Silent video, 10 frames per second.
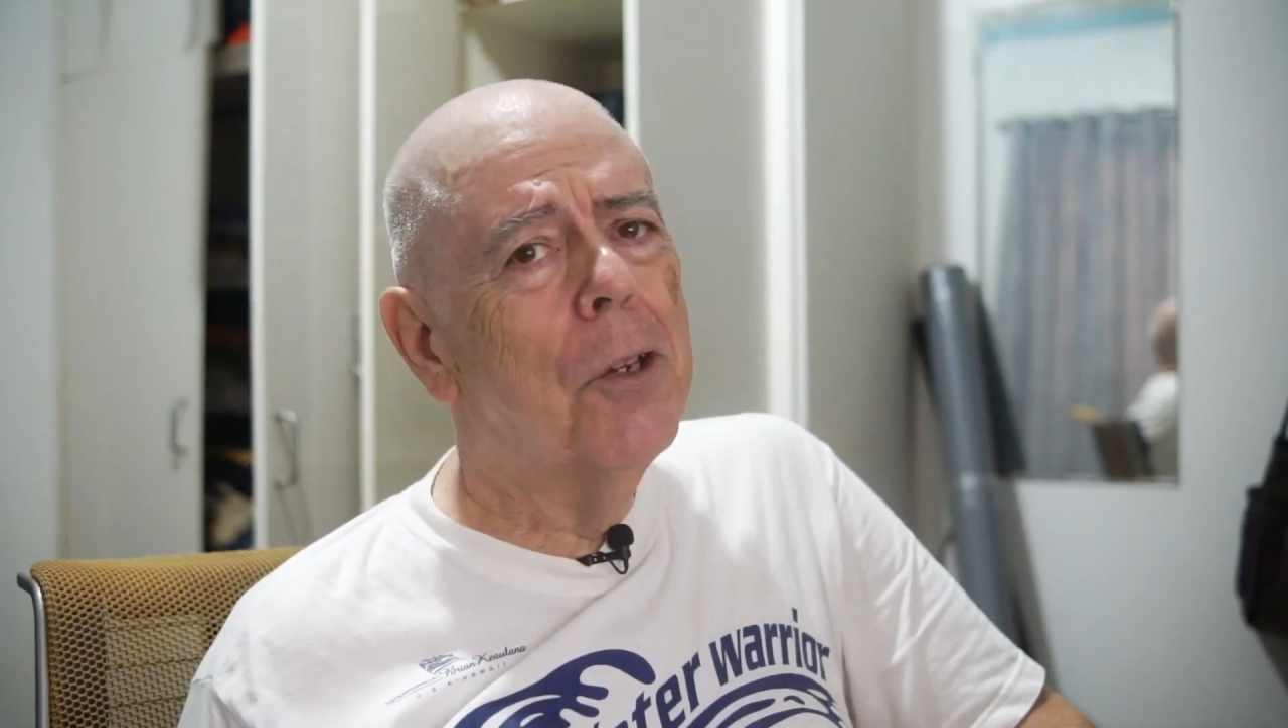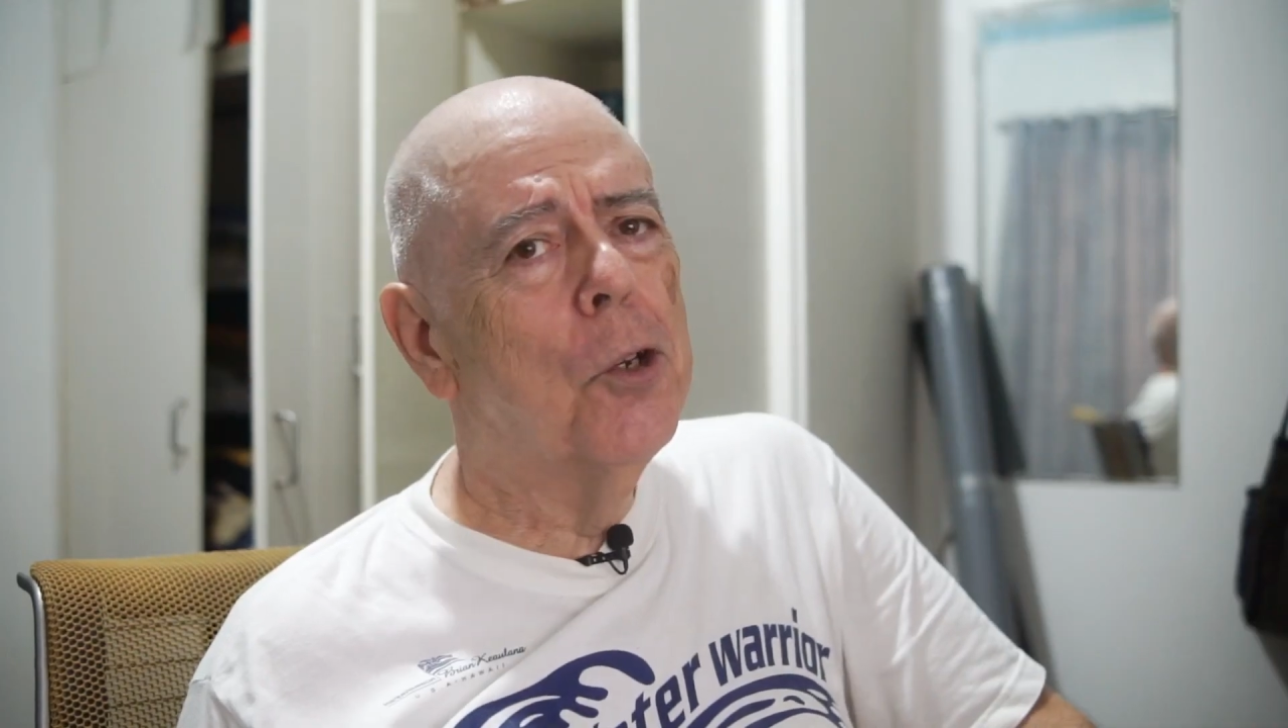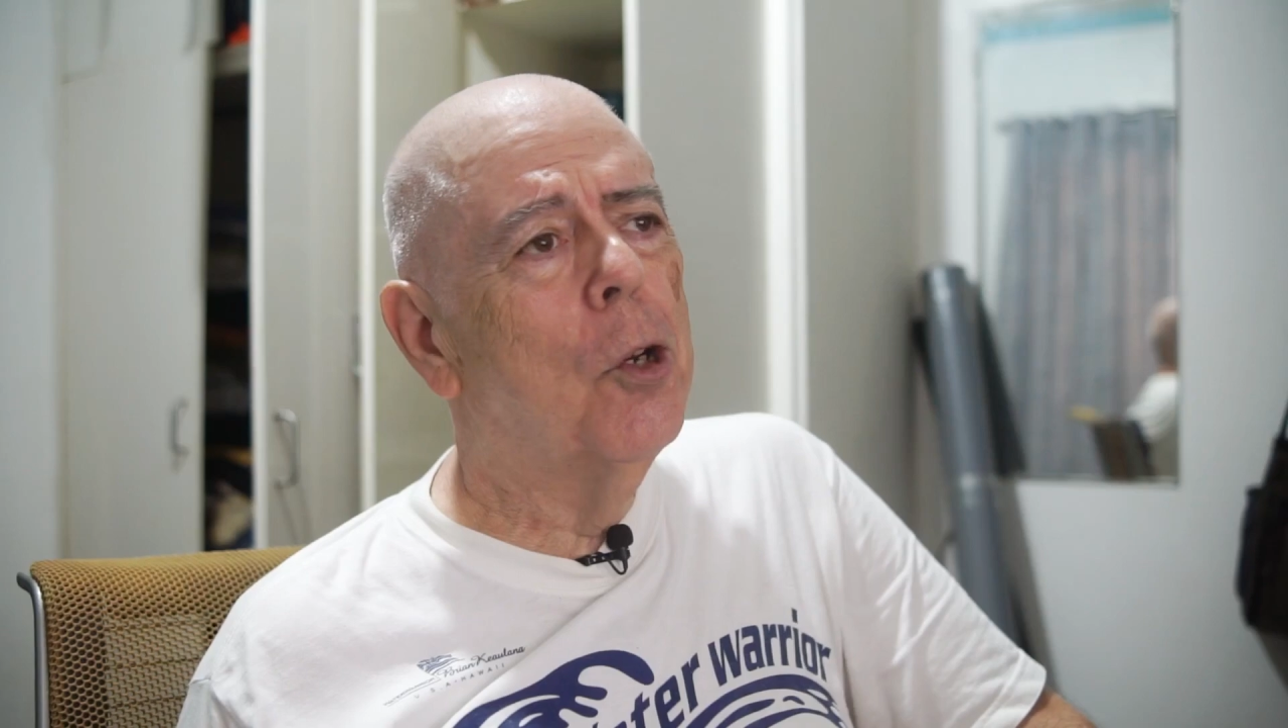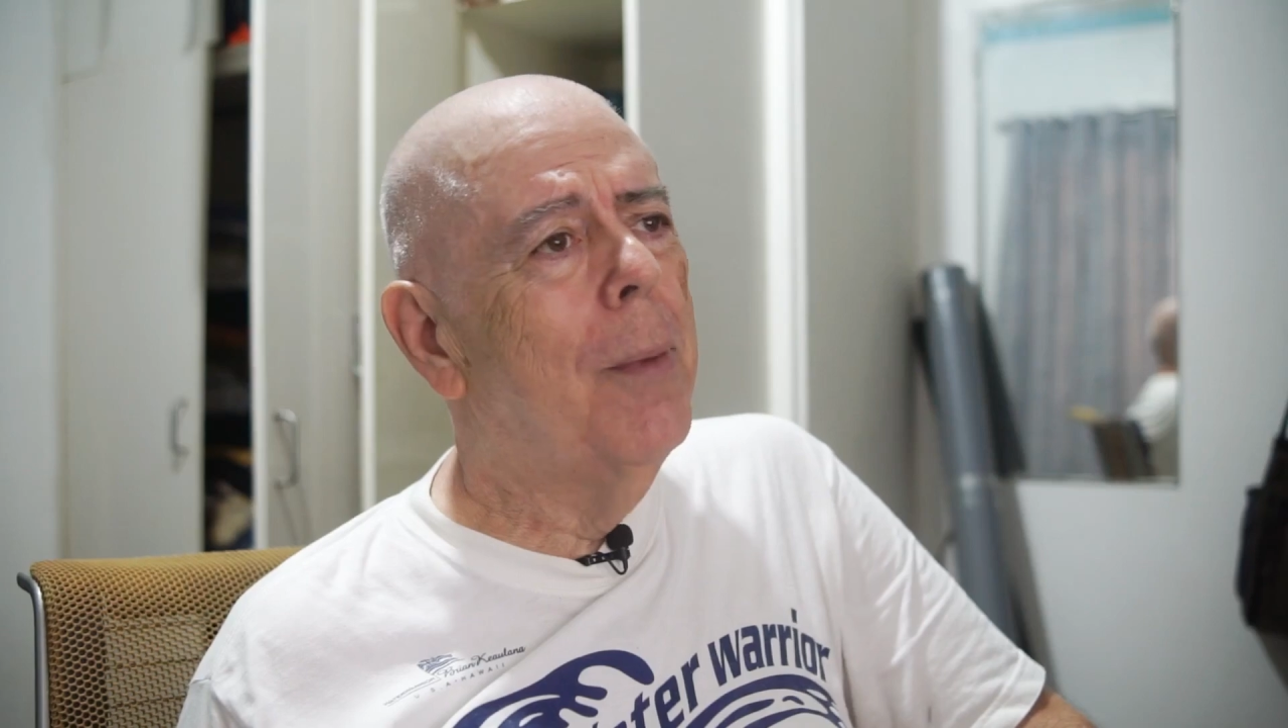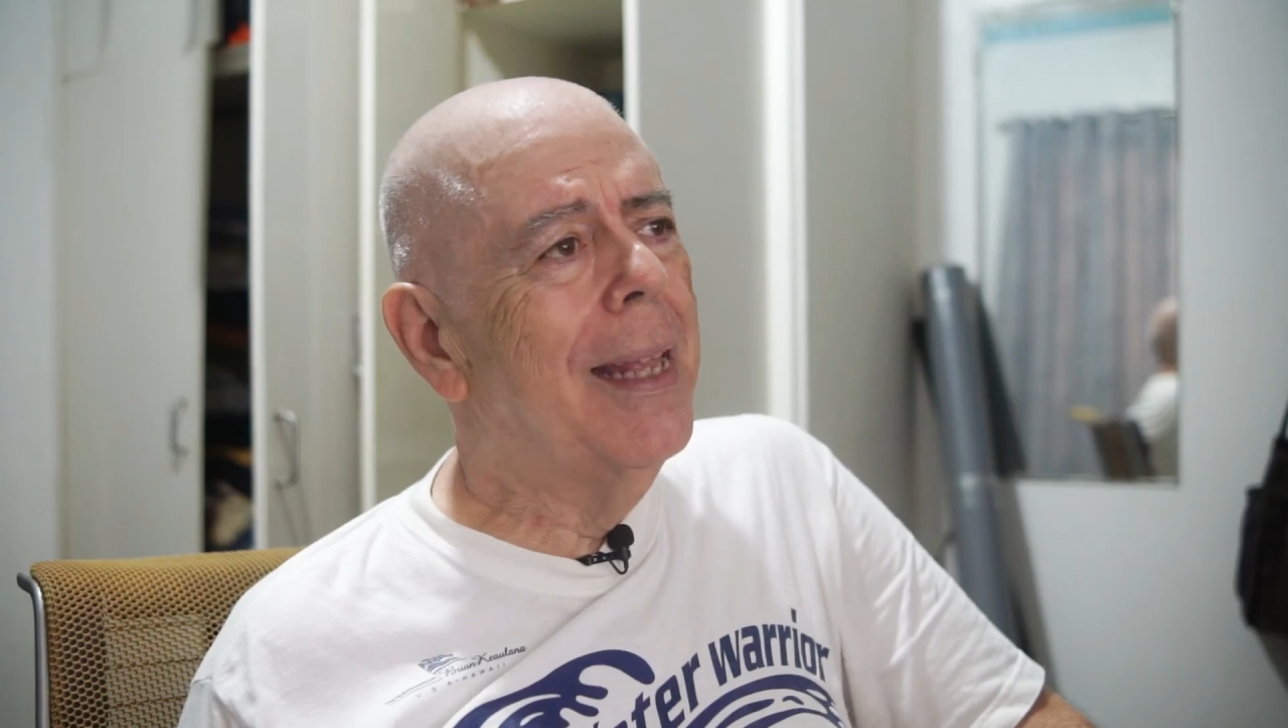
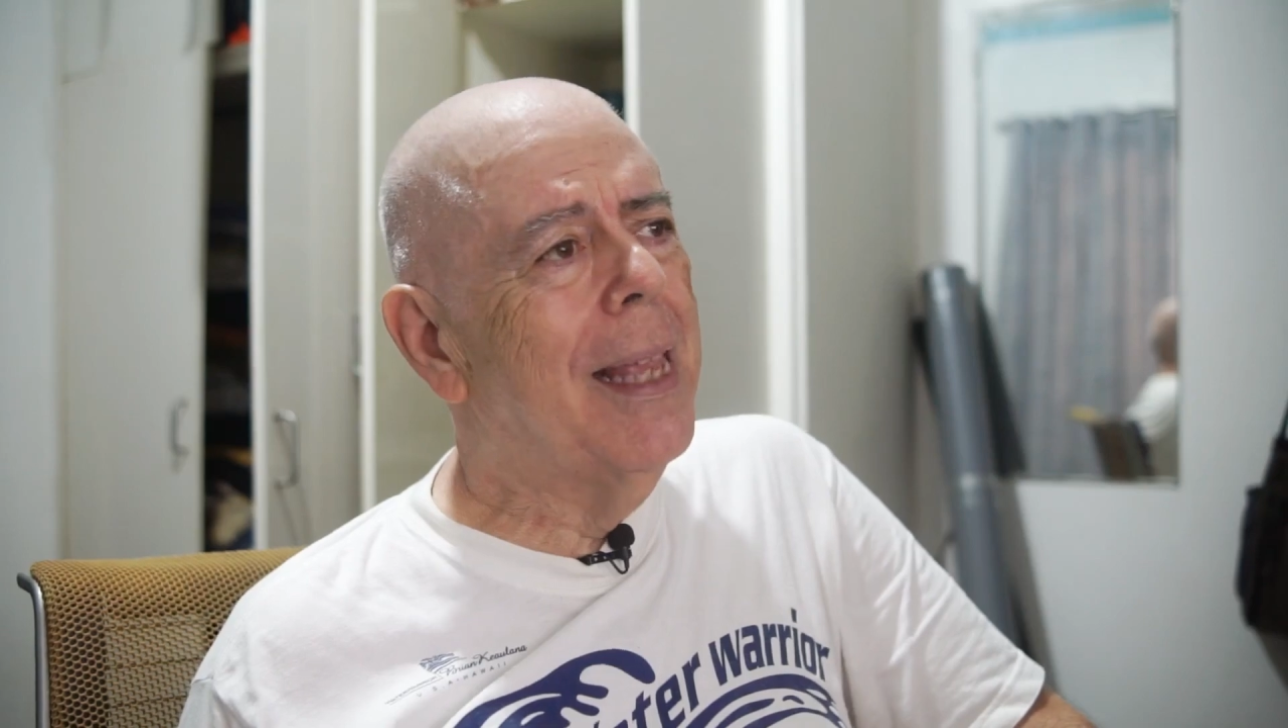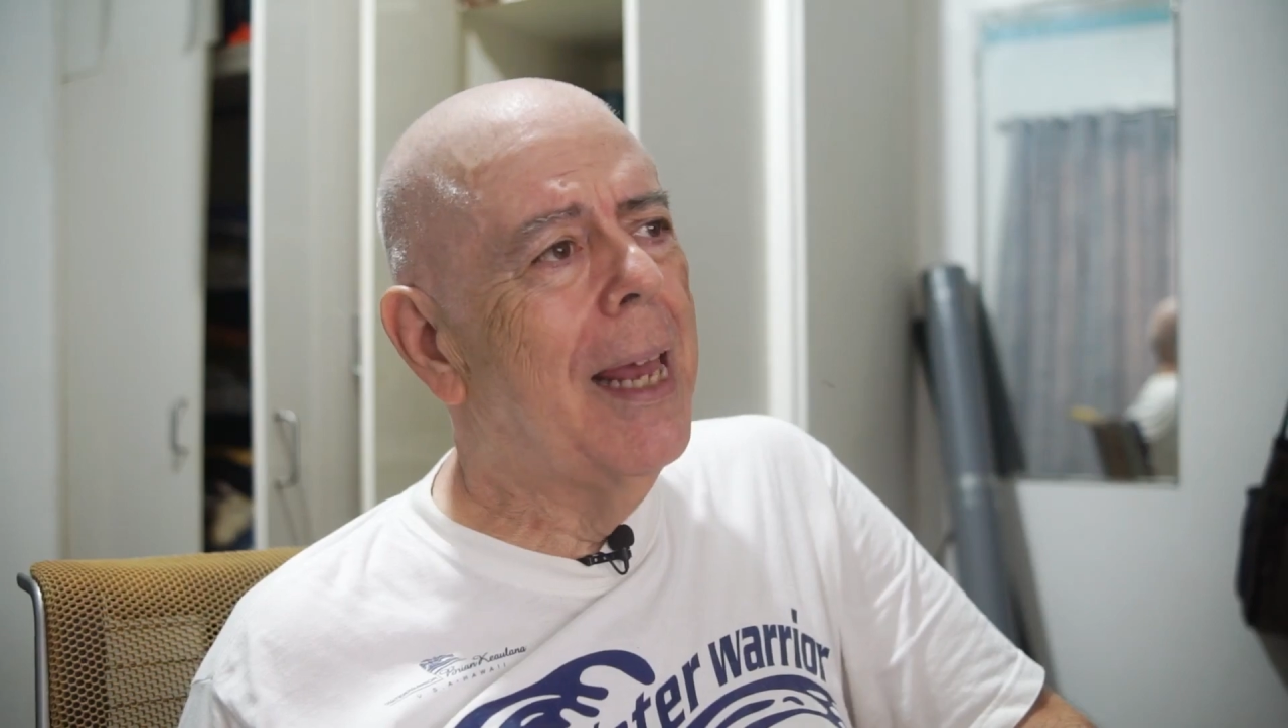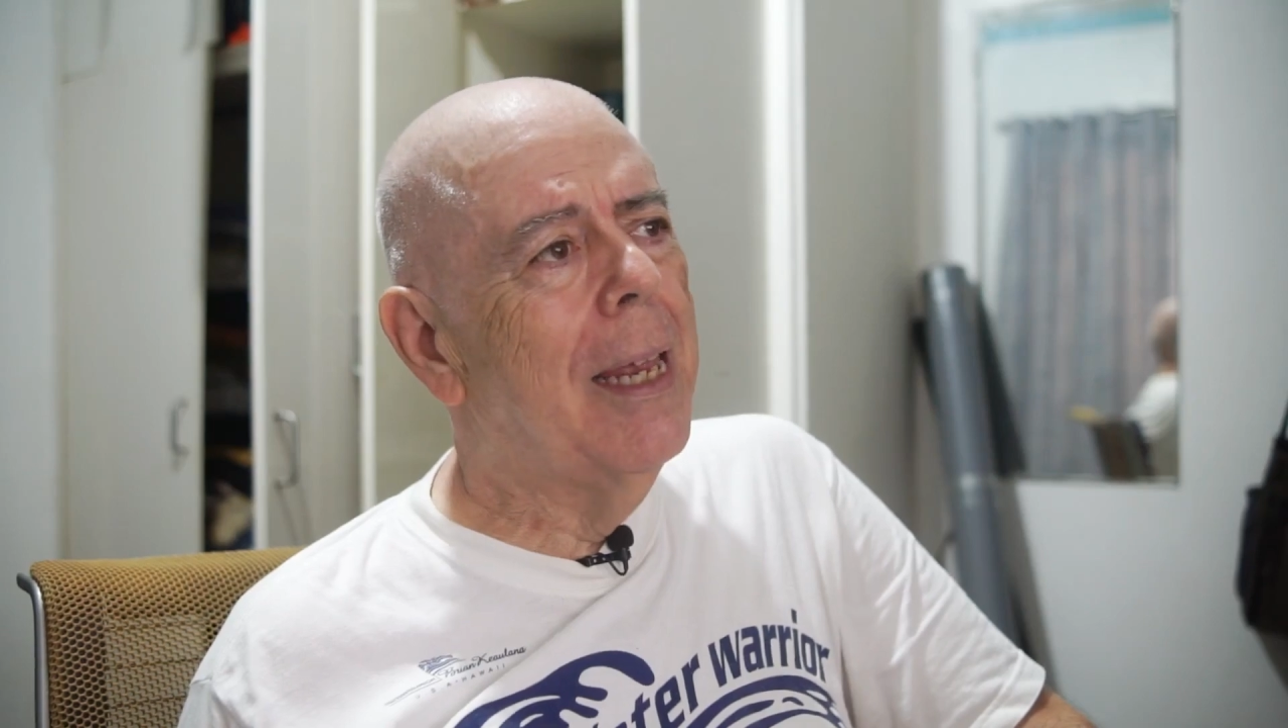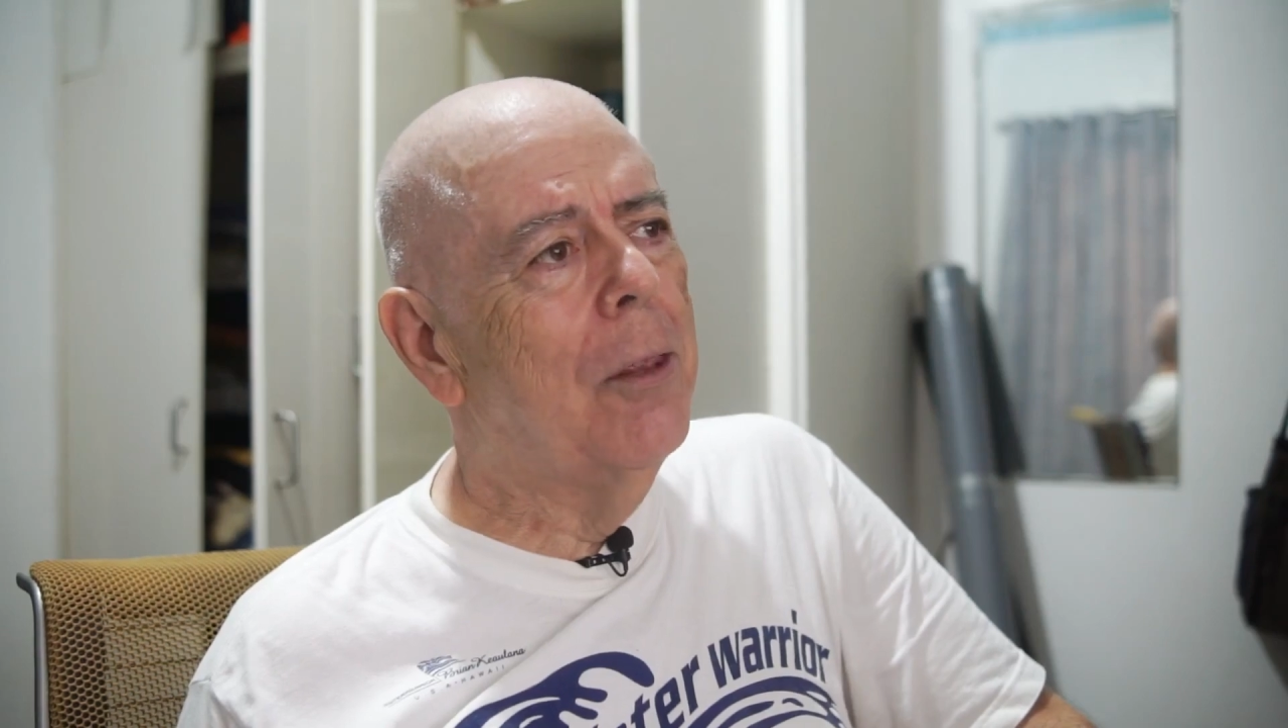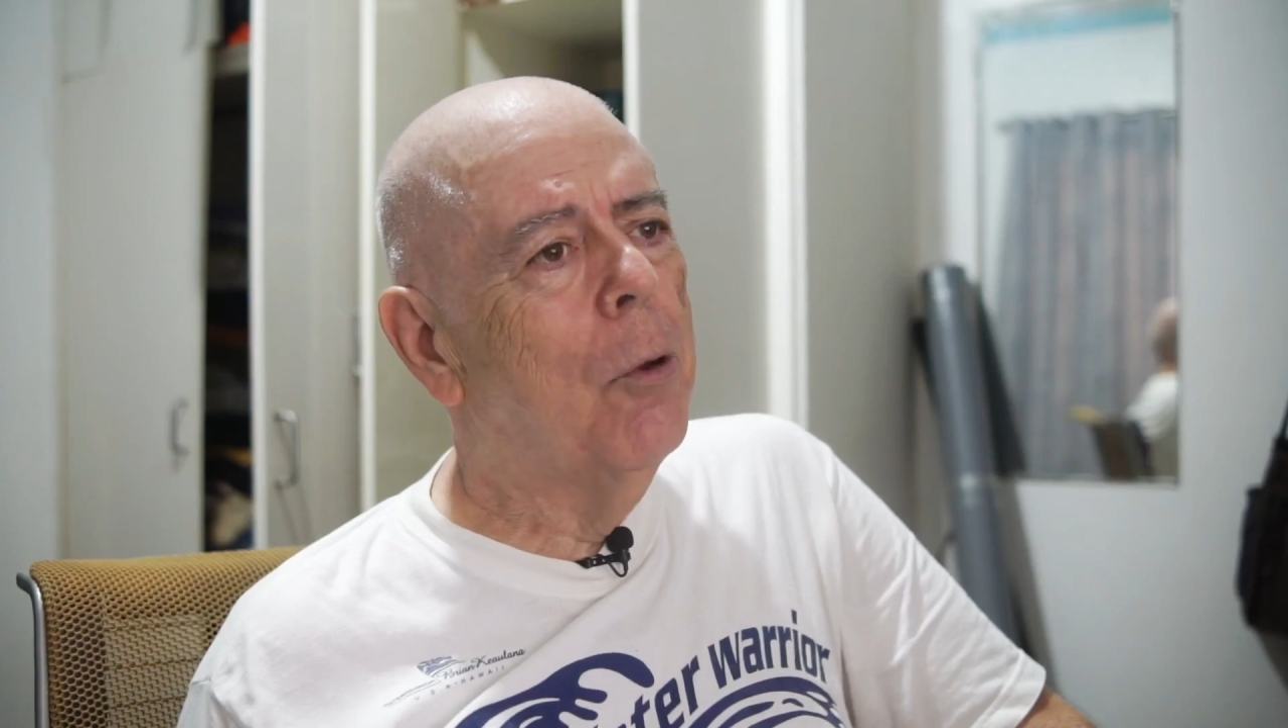sure about that
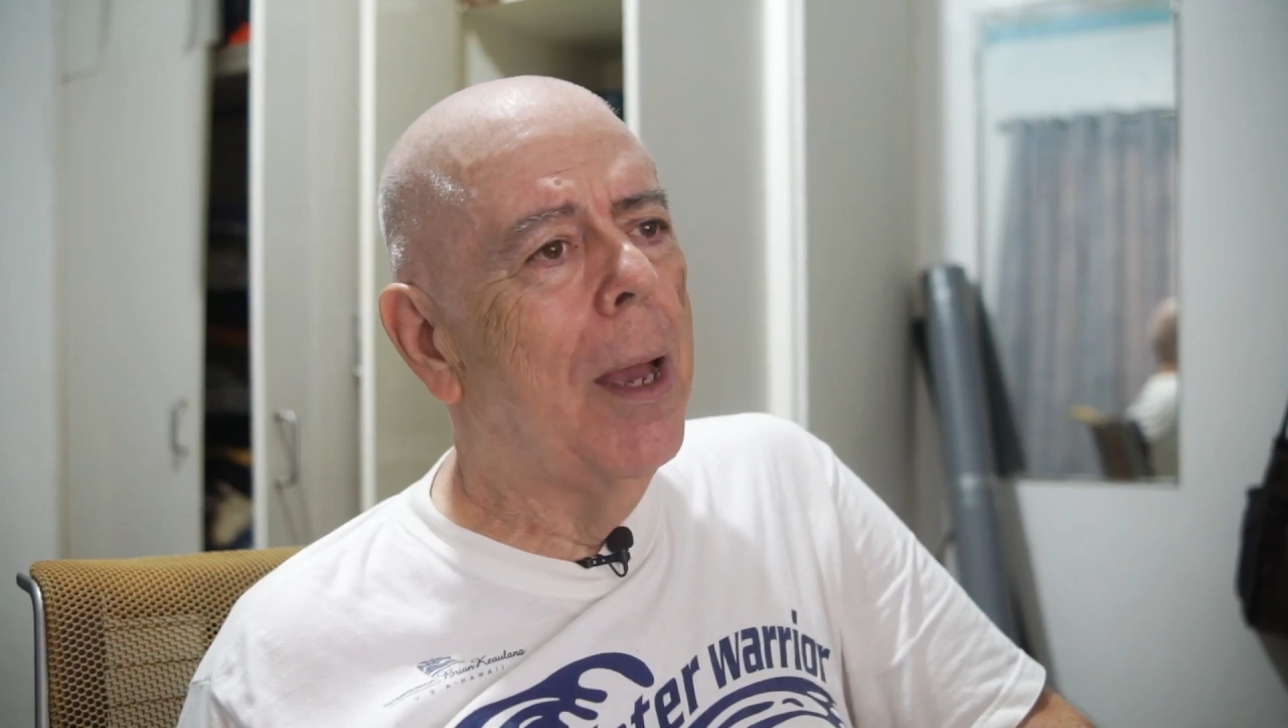either.